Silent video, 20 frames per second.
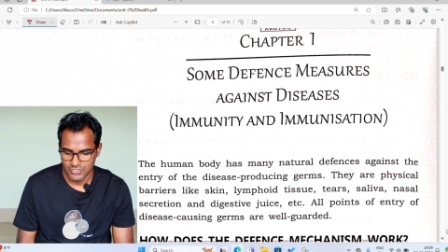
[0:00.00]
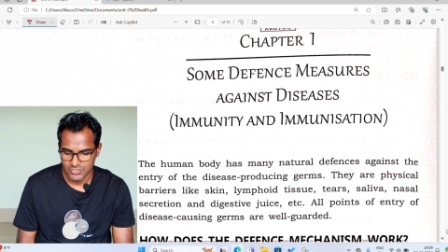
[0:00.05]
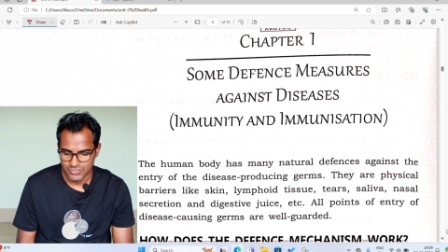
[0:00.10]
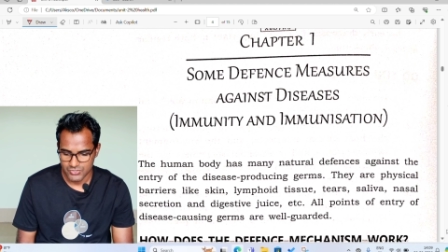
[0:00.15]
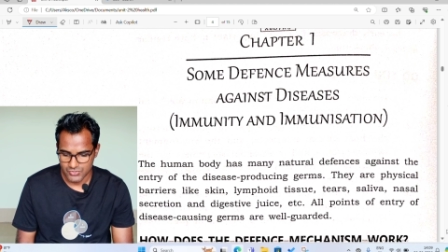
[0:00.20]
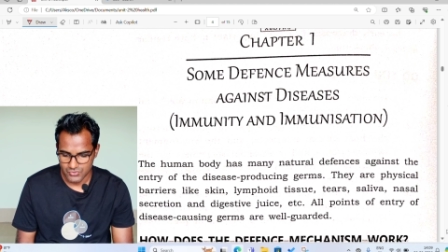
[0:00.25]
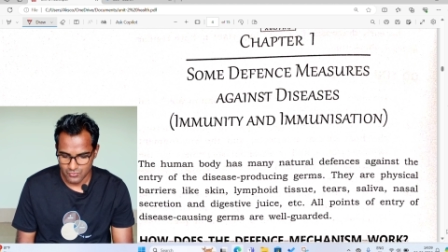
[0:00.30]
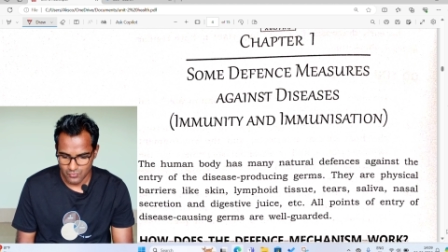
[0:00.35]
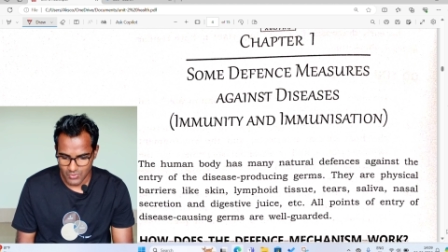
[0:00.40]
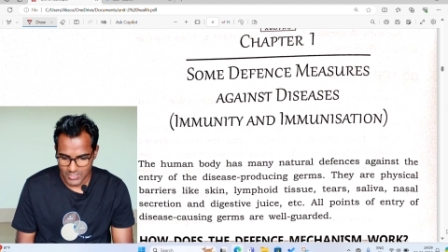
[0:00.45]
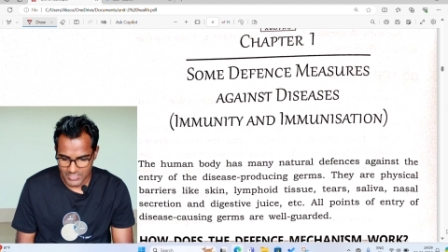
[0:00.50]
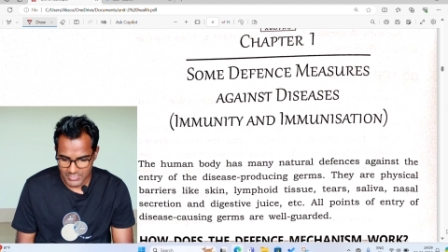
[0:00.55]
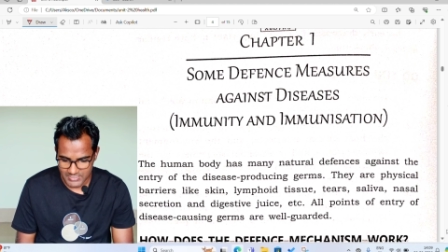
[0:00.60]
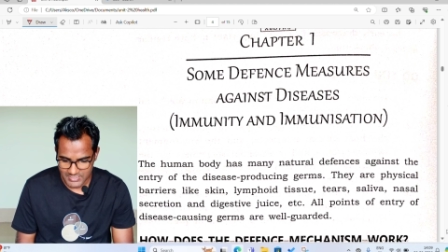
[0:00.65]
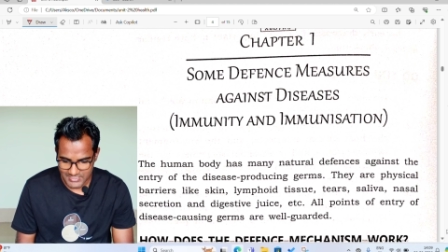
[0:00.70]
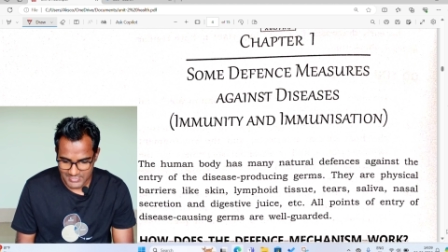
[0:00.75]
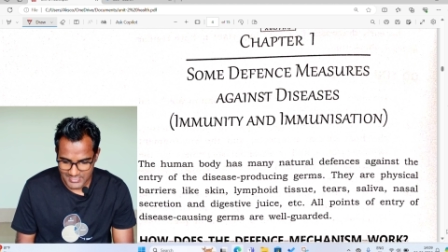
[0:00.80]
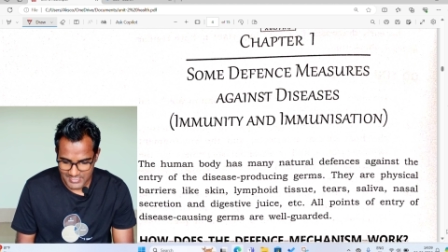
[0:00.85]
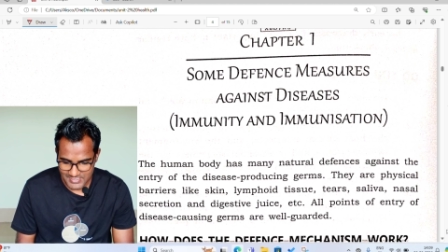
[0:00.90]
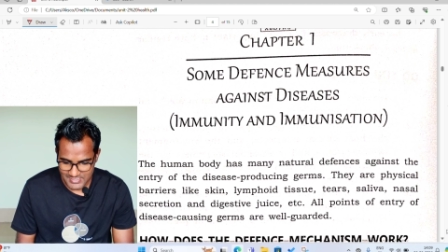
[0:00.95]
So what
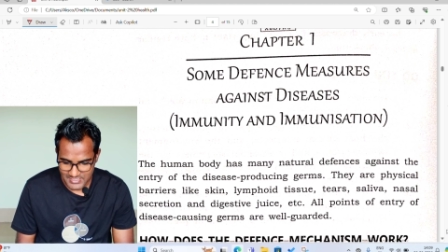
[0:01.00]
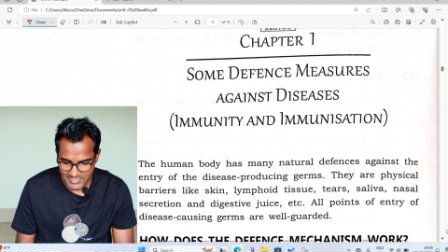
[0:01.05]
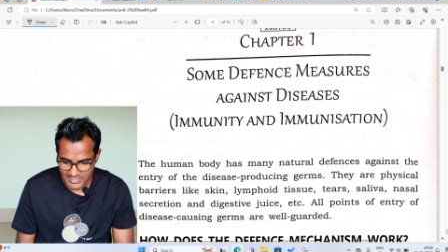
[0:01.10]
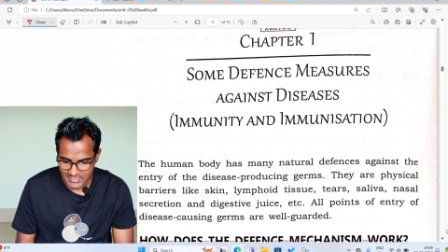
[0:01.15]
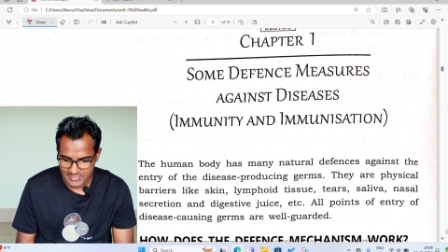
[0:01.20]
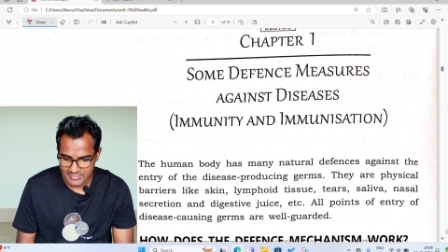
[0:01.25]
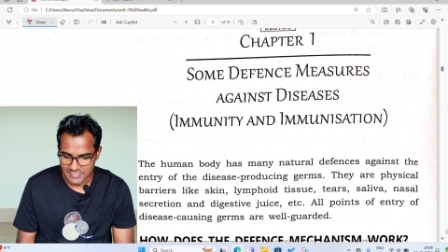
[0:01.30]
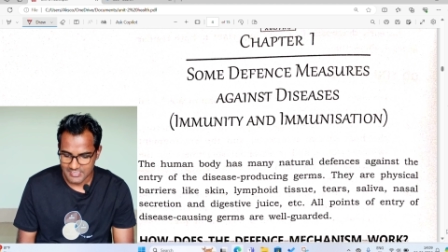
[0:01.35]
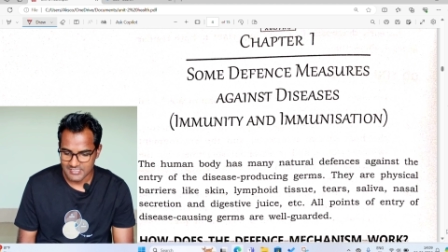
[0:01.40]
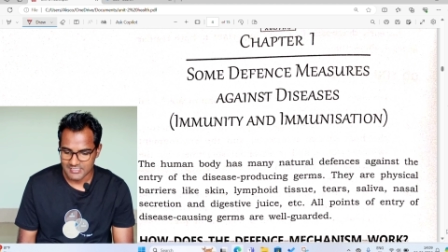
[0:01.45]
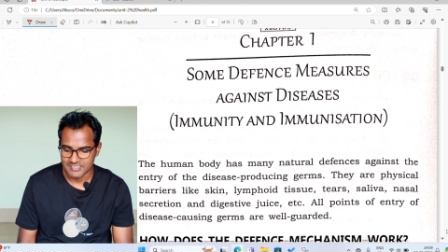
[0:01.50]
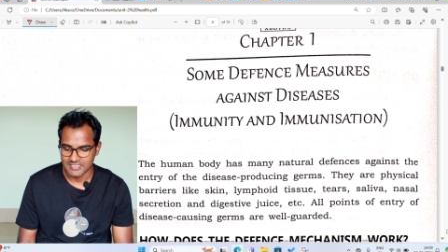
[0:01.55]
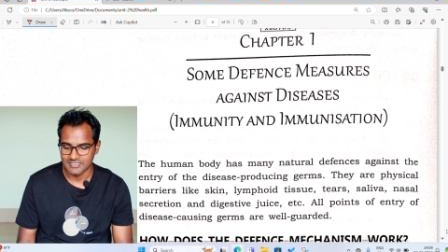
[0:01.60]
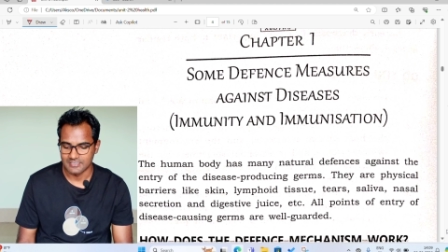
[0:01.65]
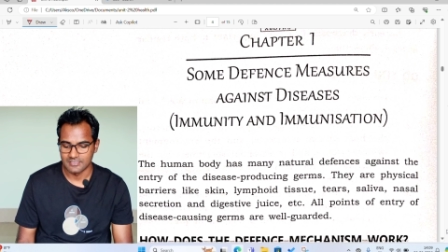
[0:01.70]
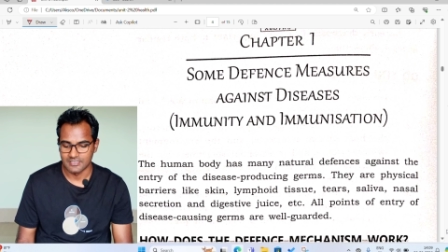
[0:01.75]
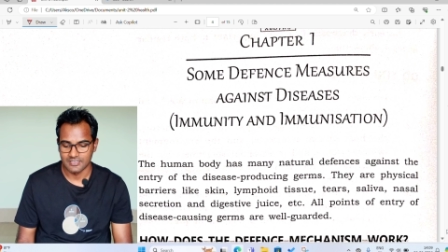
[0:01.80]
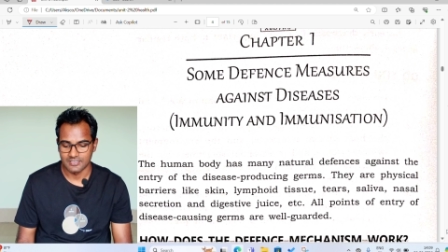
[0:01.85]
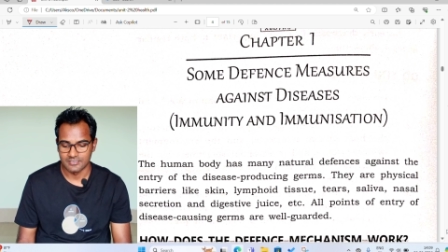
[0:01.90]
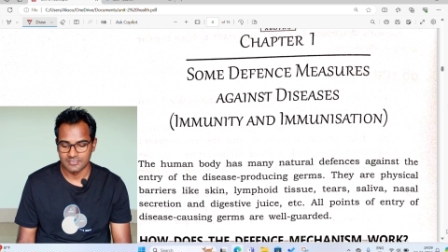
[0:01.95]
did they say? They
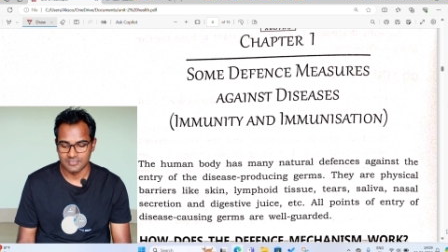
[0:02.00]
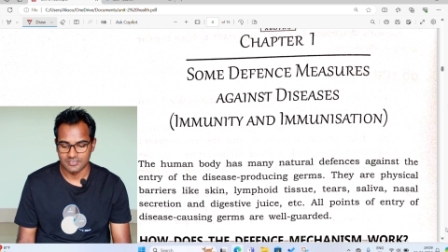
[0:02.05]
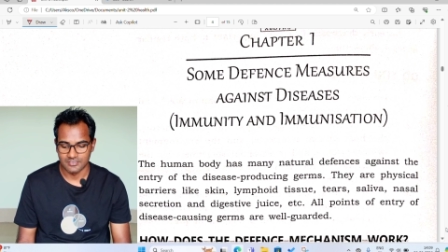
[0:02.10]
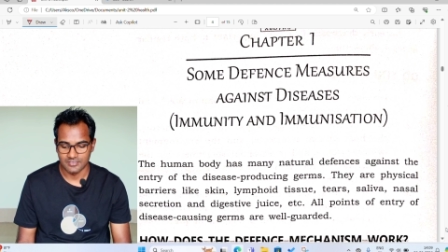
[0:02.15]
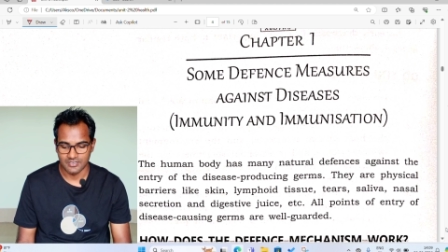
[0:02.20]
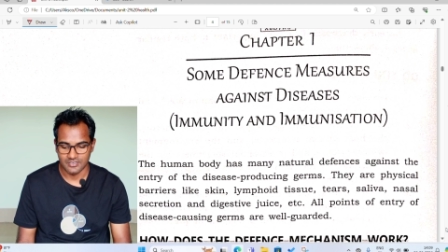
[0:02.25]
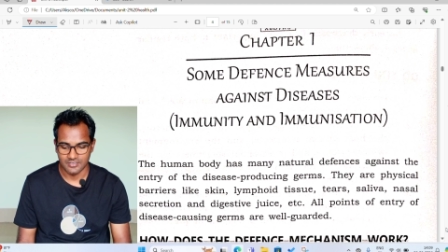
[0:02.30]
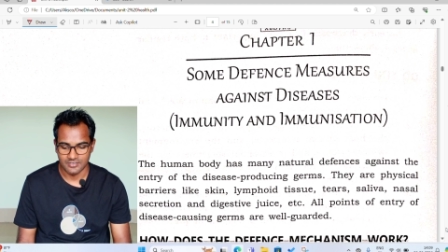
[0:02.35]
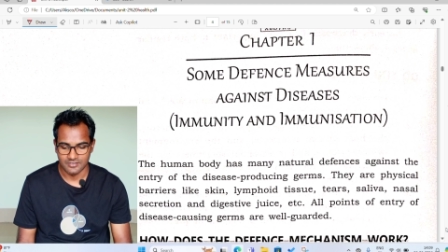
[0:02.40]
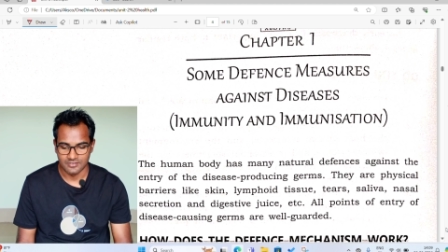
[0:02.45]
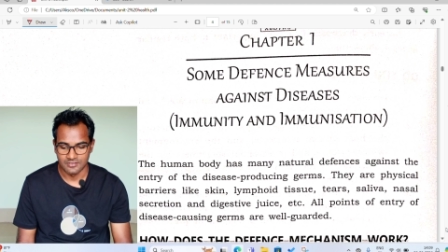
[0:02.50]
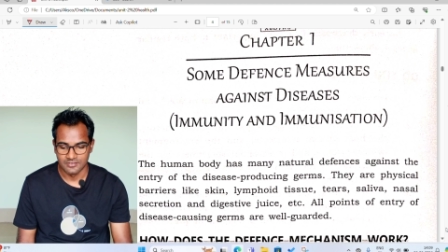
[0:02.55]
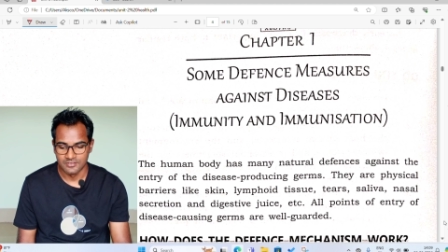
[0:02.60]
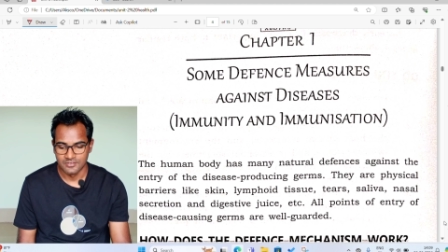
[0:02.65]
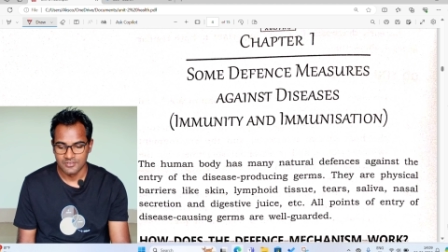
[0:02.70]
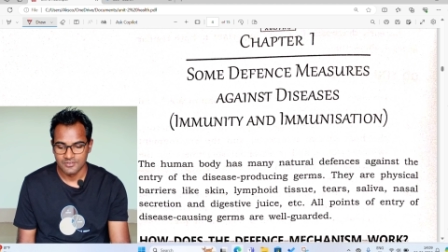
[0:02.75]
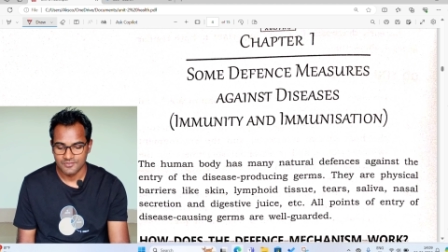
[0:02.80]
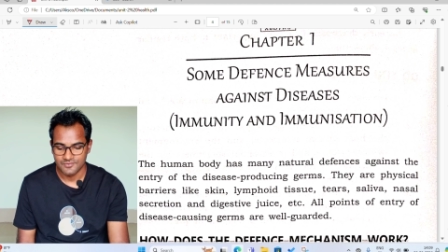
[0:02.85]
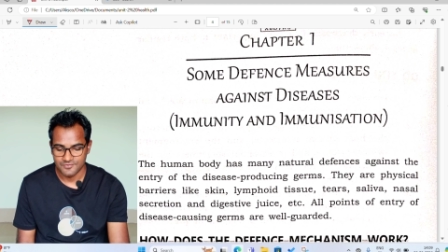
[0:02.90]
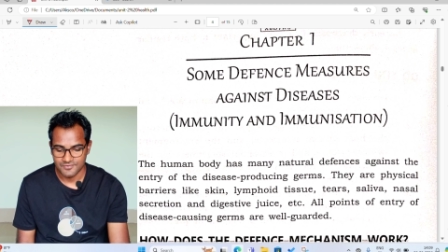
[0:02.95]
said that there are
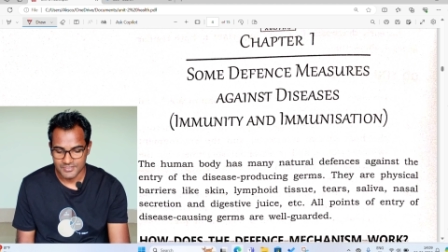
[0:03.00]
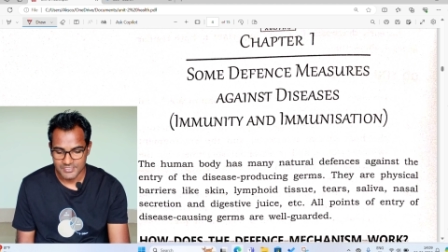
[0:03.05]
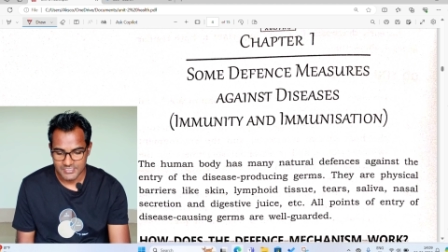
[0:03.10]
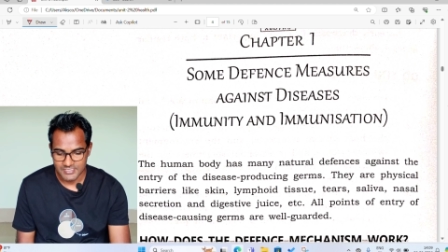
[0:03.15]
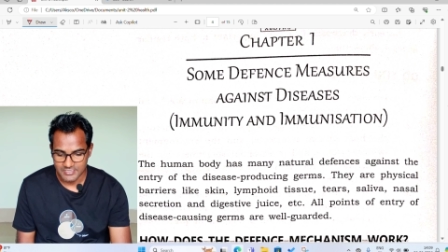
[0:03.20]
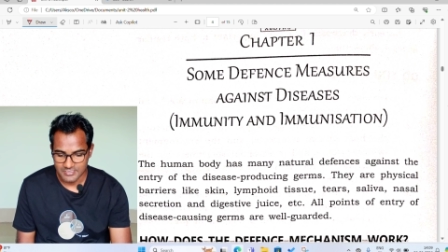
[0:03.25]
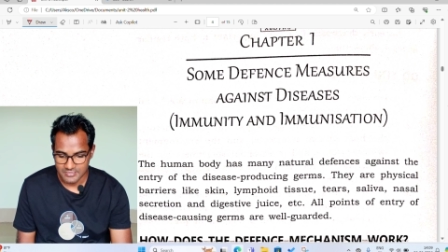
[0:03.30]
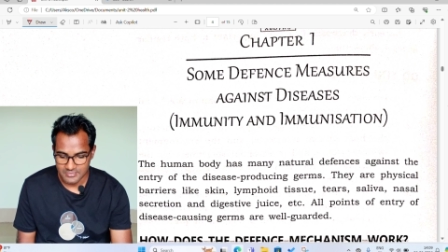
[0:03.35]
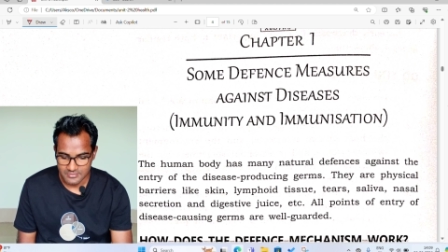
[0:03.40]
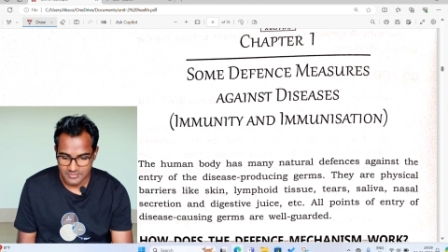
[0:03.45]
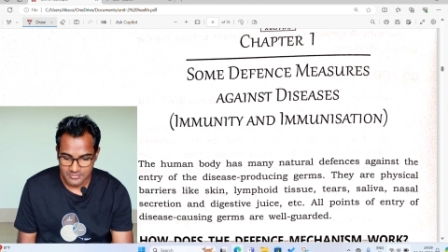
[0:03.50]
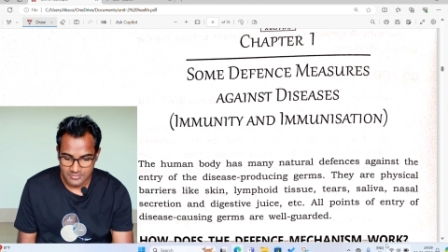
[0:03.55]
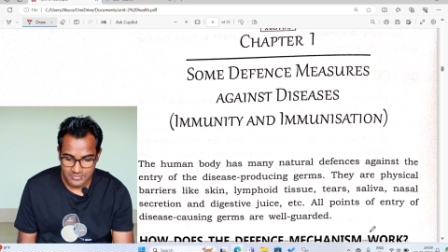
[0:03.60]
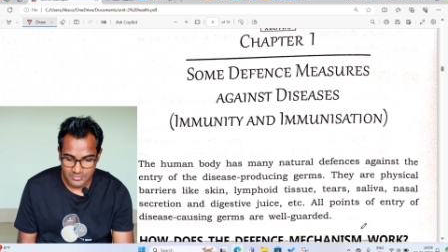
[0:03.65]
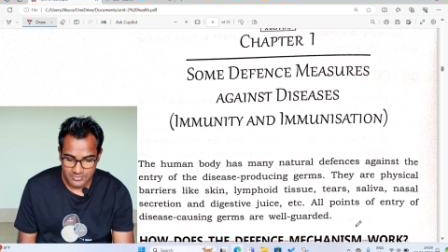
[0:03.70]
physical